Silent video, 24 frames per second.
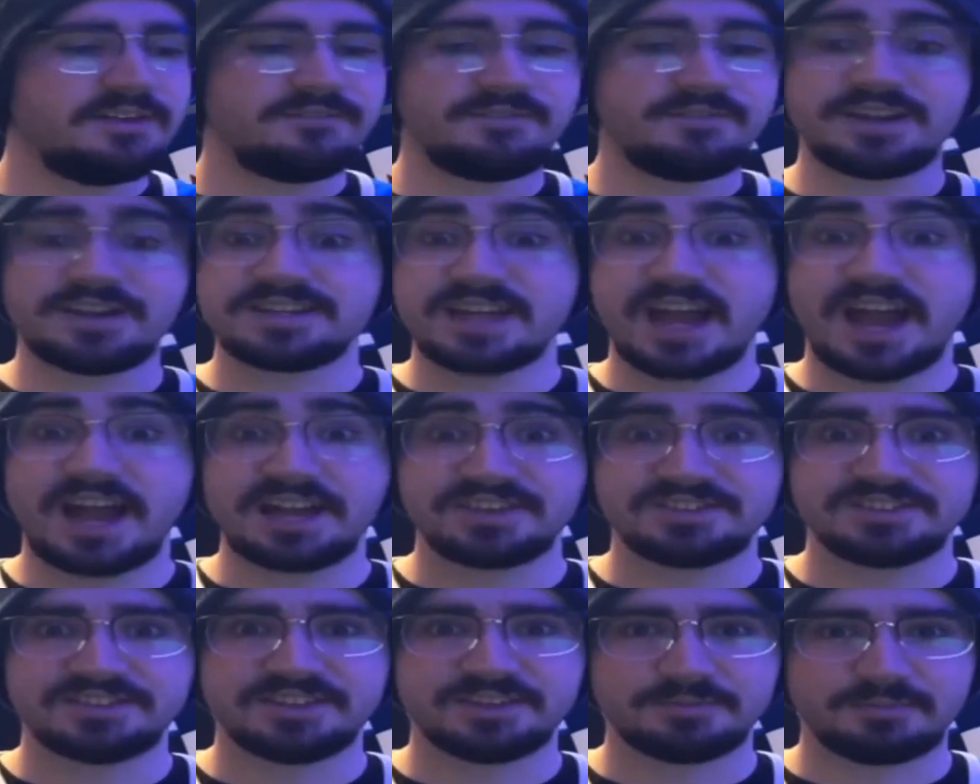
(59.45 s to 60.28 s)

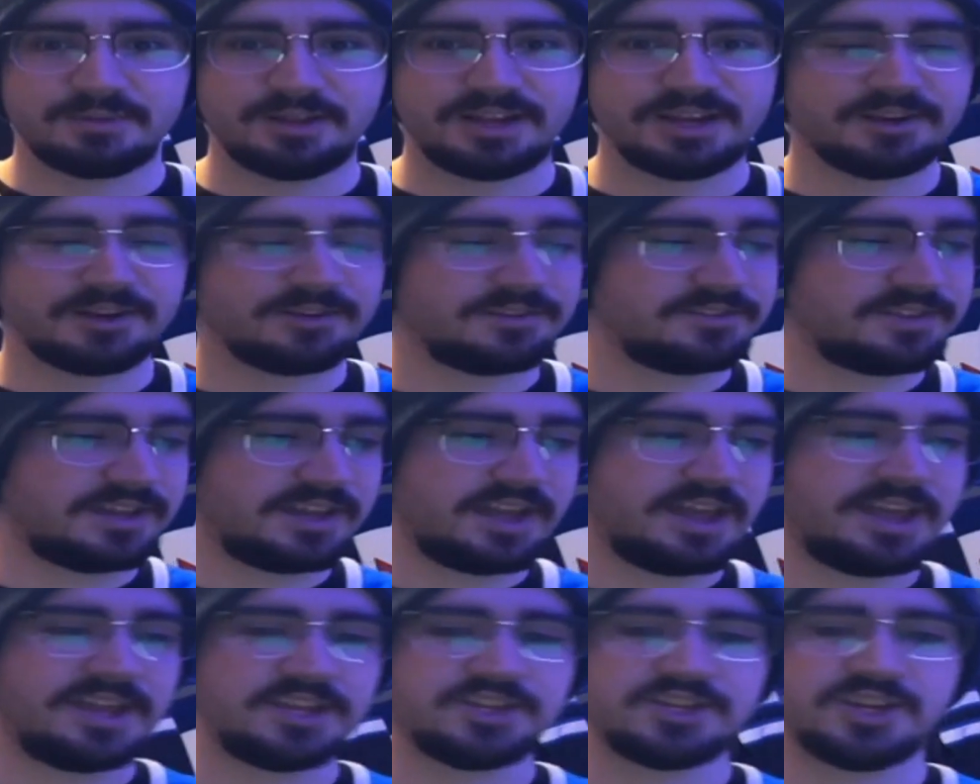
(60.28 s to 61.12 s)
Fantastic player in
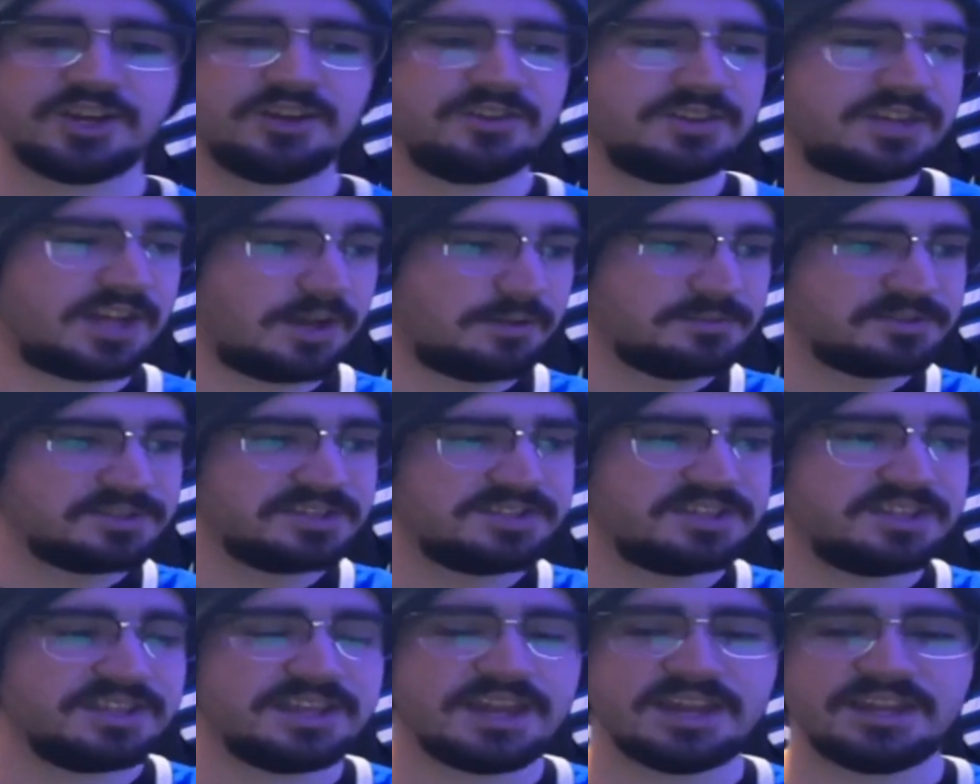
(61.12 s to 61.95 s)
the AHL. He comes
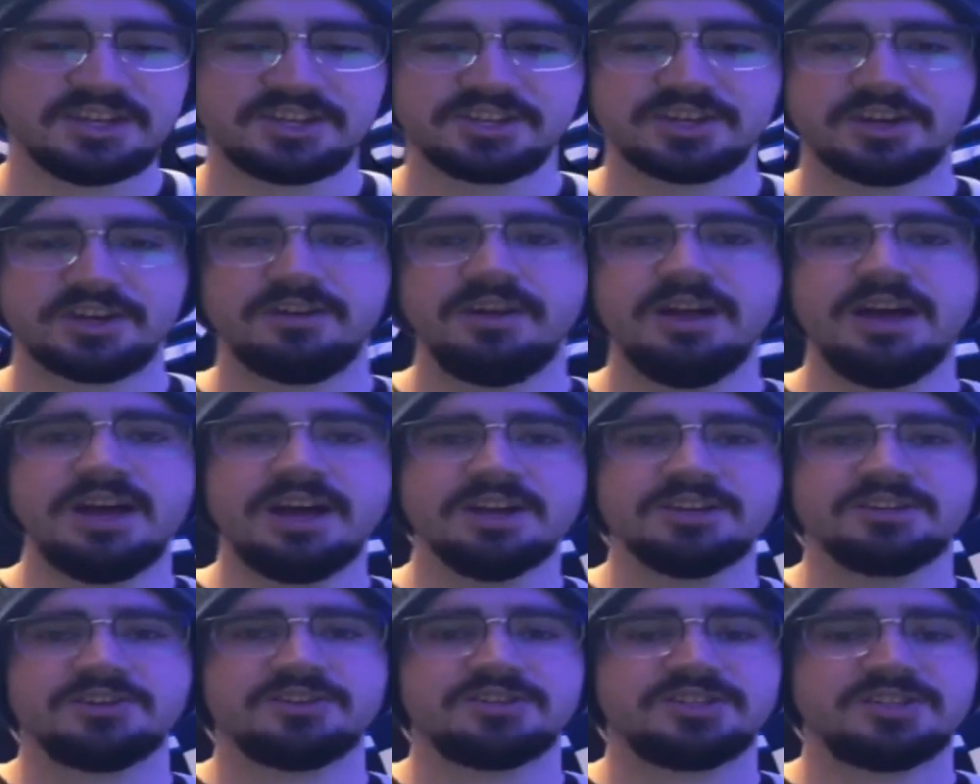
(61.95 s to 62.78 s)
into the NHL,
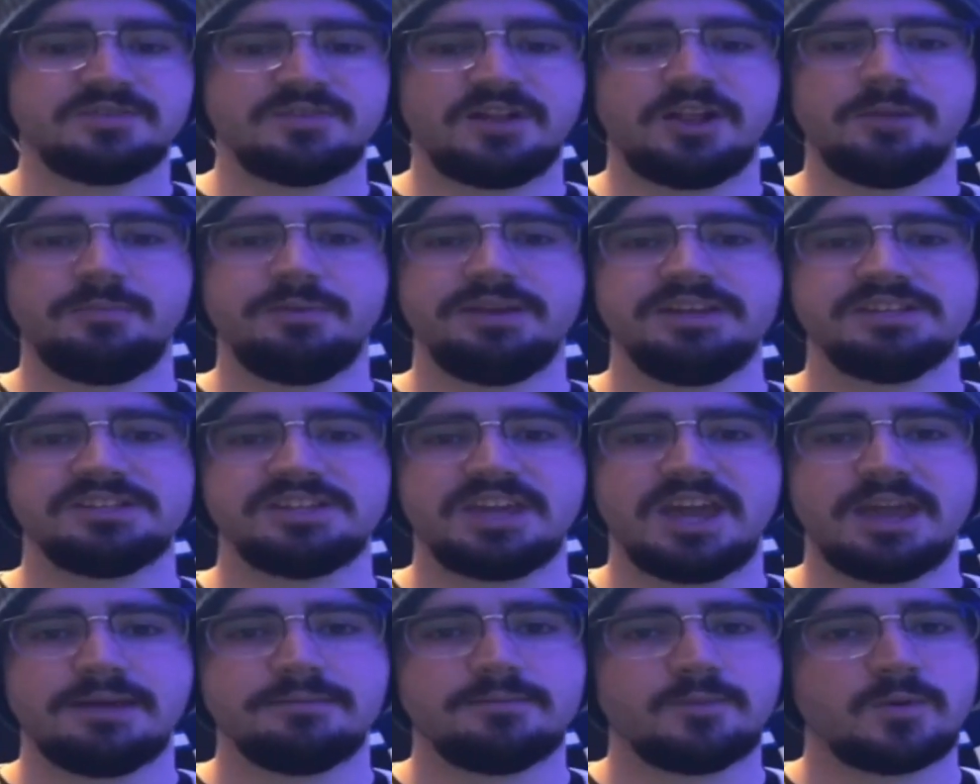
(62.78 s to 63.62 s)
starts developing his
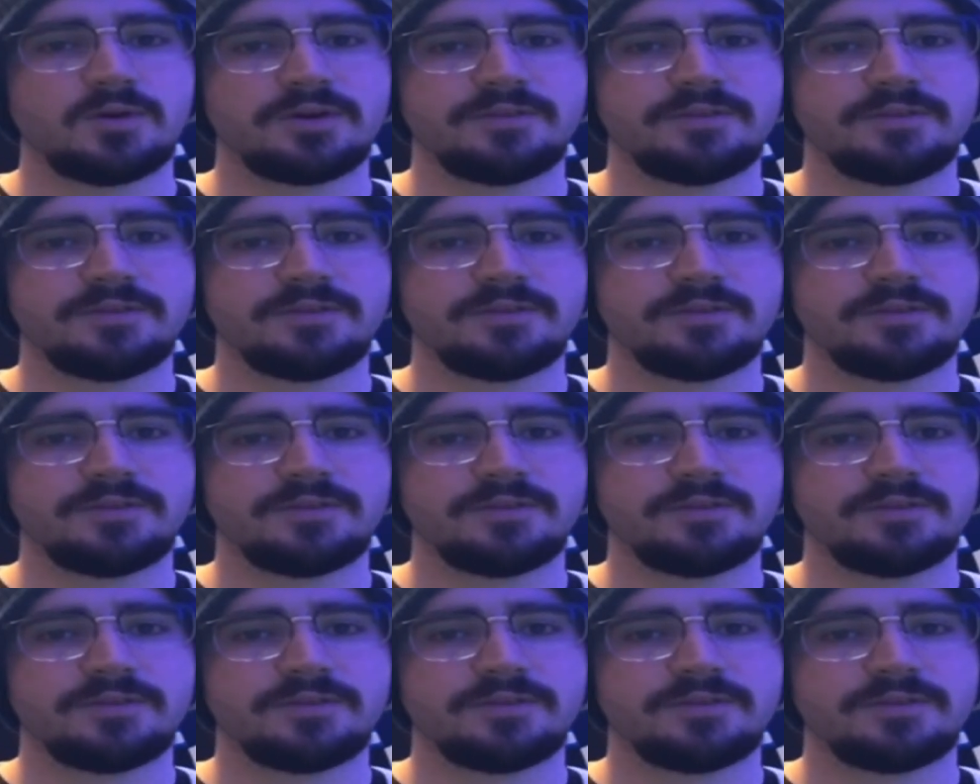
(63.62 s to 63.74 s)
game more